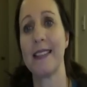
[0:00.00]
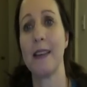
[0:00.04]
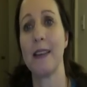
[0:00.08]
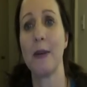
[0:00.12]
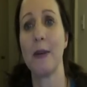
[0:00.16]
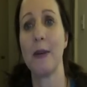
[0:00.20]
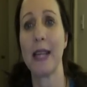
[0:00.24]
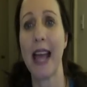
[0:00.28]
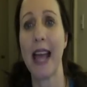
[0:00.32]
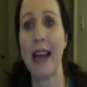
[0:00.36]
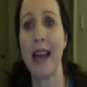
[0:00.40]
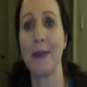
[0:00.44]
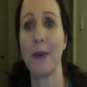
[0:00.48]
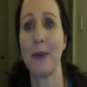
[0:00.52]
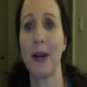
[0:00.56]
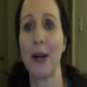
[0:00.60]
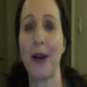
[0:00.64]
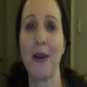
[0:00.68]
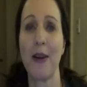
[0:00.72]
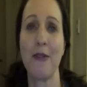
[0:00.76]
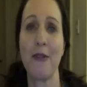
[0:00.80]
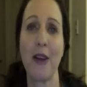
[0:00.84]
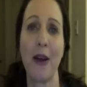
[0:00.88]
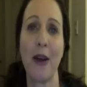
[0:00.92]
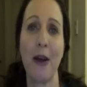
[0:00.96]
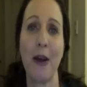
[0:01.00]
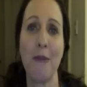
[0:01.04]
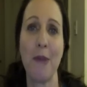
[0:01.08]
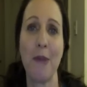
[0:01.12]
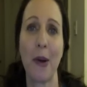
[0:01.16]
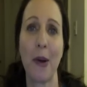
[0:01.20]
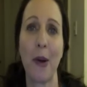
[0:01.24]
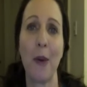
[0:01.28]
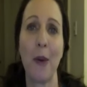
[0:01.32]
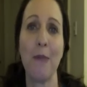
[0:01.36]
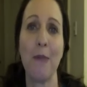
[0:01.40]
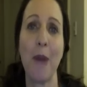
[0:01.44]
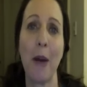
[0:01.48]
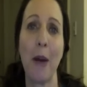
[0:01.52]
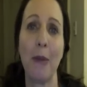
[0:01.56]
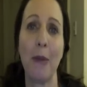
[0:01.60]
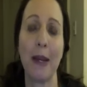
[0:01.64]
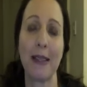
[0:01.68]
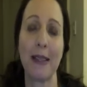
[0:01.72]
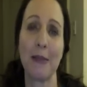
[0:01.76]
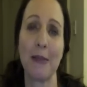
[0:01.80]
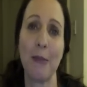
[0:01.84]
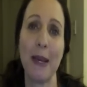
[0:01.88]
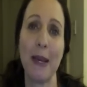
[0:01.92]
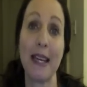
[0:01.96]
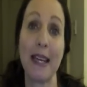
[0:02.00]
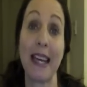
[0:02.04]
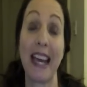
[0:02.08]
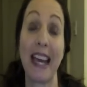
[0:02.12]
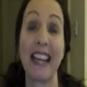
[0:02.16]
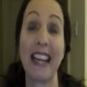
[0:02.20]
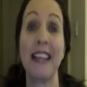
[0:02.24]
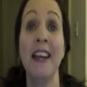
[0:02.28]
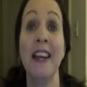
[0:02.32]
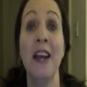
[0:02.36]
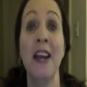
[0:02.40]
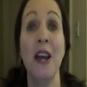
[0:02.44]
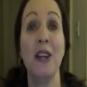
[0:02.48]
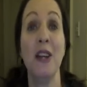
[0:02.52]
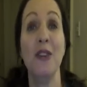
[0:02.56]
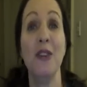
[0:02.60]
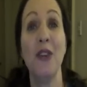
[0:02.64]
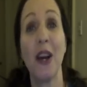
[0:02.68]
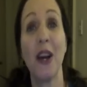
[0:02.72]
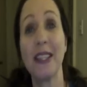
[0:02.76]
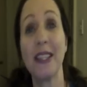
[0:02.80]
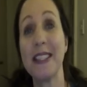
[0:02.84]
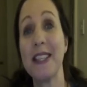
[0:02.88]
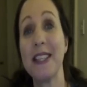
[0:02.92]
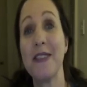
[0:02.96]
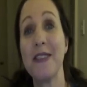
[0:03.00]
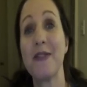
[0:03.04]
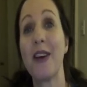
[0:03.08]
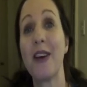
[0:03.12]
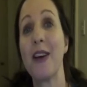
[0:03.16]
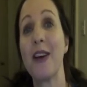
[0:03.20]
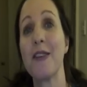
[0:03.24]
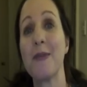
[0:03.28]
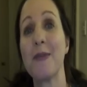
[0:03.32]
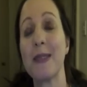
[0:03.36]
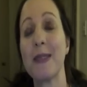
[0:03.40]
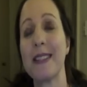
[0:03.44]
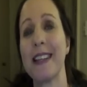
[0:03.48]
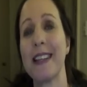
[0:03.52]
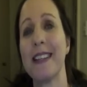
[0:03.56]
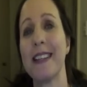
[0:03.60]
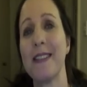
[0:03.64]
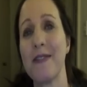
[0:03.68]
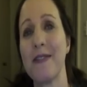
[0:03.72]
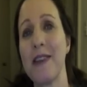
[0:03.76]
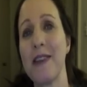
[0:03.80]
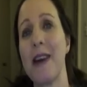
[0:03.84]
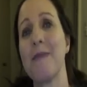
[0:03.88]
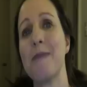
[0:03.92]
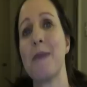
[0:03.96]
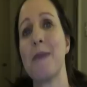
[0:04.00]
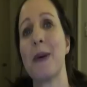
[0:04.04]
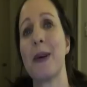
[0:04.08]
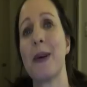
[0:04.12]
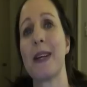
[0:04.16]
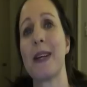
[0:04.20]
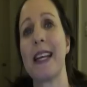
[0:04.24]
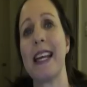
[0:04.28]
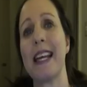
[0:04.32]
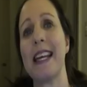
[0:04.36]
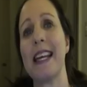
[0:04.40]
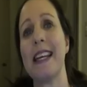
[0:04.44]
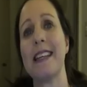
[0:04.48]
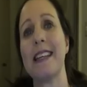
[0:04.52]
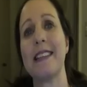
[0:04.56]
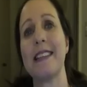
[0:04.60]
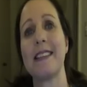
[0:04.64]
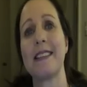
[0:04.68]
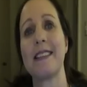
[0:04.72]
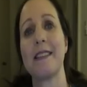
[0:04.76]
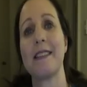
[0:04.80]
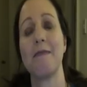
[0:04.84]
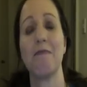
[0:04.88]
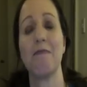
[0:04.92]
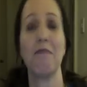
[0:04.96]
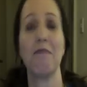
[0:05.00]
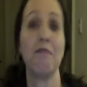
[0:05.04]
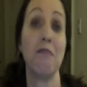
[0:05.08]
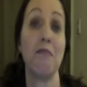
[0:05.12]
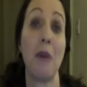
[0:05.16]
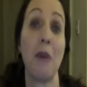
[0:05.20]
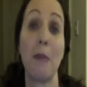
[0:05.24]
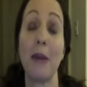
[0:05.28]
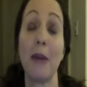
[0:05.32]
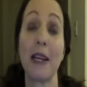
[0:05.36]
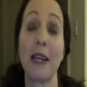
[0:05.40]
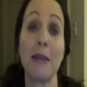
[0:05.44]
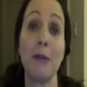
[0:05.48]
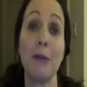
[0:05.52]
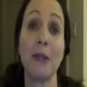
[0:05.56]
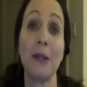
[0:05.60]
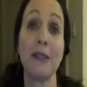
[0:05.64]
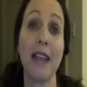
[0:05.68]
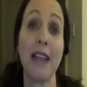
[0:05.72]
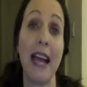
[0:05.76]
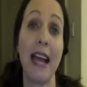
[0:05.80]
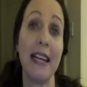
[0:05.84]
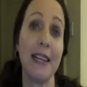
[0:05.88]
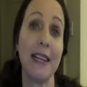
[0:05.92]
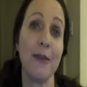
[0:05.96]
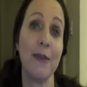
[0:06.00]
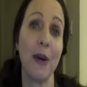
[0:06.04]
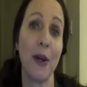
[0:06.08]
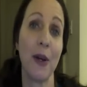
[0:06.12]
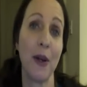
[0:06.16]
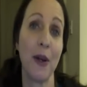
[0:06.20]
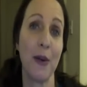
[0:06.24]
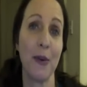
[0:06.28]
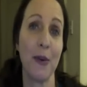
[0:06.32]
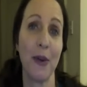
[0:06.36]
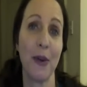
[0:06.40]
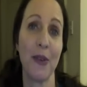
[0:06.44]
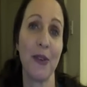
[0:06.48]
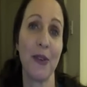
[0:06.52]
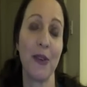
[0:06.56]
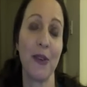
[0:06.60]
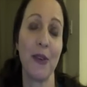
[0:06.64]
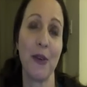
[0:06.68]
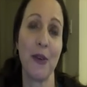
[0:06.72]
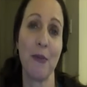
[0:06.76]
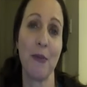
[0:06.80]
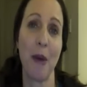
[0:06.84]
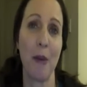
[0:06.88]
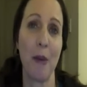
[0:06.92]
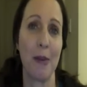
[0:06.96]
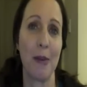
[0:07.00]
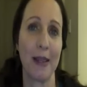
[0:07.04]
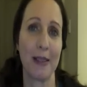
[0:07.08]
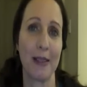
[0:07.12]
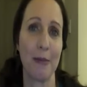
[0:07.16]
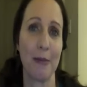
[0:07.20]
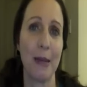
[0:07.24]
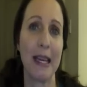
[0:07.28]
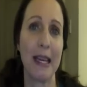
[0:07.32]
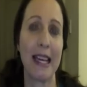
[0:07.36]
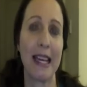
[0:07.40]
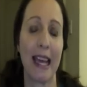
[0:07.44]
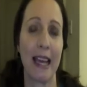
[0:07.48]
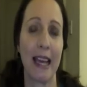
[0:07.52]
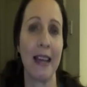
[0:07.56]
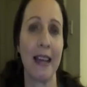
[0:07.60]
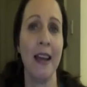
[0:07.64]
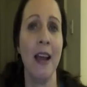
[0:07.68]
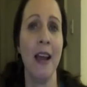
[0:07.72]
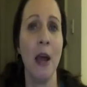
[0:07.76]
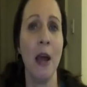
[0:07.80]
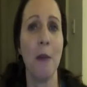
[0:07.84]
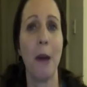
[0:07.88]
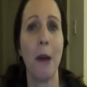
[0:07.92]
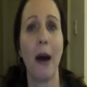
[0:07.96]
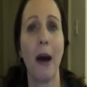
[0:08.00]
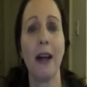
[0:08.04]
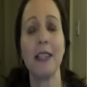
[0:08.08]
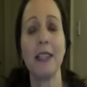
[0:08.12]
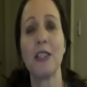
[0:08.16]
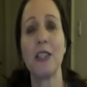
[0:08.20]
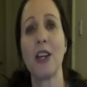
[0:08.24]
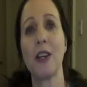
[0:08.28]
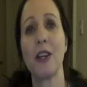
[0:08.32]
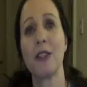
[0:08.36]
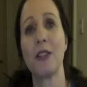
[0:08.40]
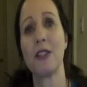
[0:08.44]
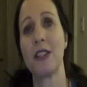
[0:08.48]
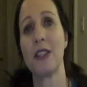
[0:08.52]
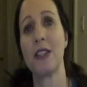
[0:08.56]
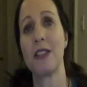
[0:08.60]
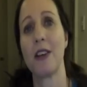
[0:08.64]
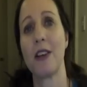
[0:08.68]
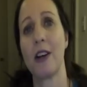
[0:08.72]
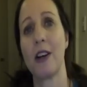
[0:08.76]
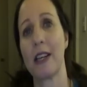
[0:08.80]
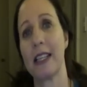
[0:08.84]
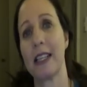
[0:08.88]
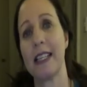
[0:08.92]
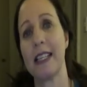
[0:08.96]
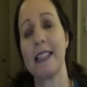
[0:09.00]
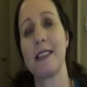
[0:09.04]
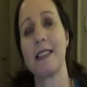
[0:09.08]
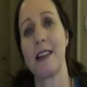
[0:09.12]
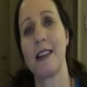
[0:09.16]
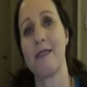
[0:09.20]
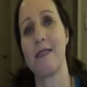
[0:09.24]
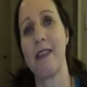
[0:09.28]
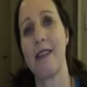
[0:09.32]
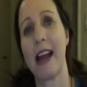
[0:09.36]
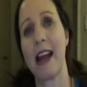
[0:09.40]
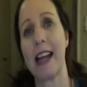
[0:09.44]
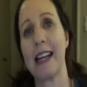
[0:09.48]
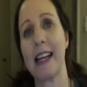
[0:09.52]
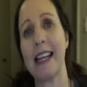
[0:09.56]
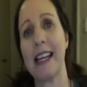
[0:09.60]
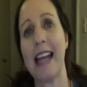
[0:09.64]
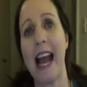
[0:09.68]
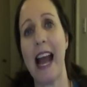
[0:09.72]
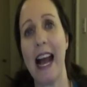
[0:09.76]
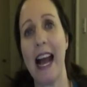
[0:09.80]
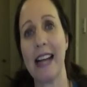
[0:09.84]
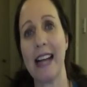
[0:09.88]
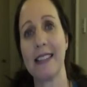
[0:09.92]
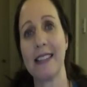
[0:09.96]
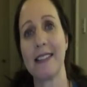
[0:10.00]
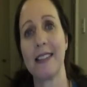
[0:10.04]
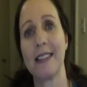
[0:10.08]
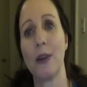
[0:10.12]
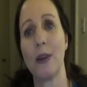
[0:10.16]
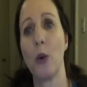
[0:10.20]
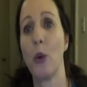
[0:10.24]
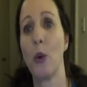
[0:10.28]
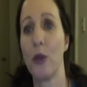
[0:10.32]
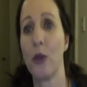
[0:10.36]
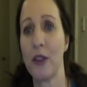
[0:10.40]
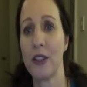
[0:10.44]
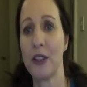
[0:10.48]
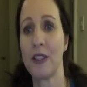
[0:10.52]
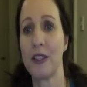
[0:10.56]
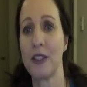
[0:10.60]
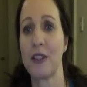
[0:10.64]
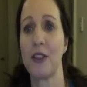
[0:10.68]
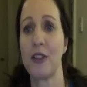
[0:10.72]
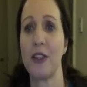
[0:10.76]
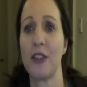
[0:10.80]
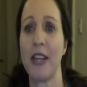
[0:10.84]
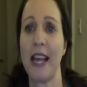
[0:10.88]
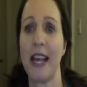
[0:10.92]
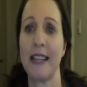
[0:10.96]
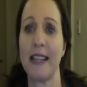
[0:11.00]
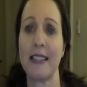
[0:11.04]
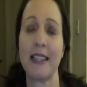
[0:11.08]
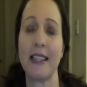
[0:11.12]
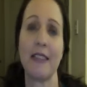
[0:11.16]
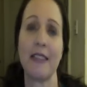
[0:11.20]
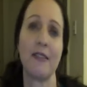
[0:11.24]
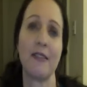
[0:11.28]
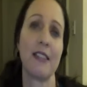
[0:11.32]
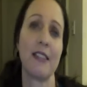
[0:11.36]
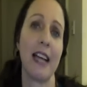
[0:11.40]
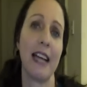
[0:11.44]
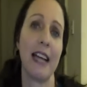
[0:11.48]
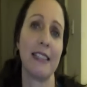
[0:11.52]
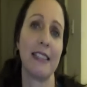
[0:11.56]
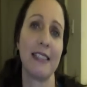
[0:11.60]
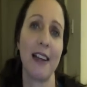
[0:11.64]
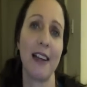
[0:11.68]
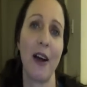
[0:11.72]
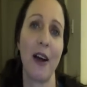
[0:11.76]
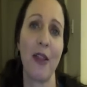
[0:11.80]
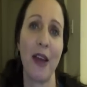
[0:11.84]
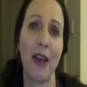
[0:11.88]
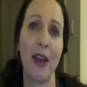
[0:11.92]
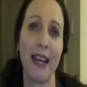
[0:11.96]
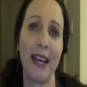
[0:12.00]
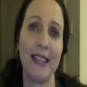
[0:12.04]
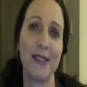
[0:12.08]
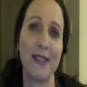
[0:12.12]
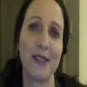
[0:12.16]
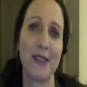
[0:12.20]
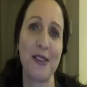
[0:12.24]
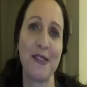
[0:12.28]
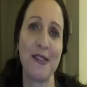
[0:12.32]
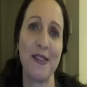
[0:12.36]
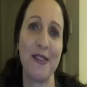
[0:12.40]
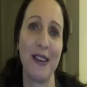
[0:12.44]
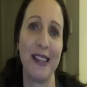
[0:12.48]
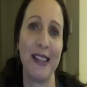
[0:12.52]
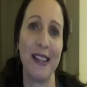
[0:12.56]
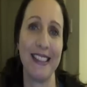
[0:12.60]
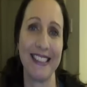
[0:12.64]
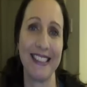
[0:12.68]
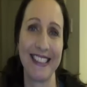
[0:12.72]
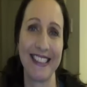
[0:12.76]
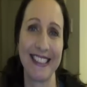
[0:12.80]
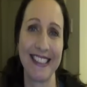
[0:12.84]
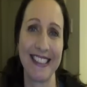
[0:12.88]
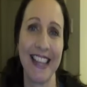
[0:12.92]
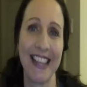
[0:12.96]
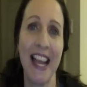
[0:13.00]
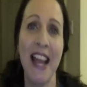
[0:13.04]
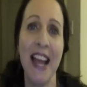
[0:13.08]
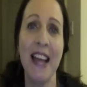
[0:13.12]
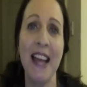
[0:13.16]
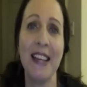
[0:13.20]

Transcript: So again, when I wrote a book on public speaking, 95% of that book is applicable to anyone who wants to do public speaking, but I chose to target it directly at authors, creatives, and other introverts.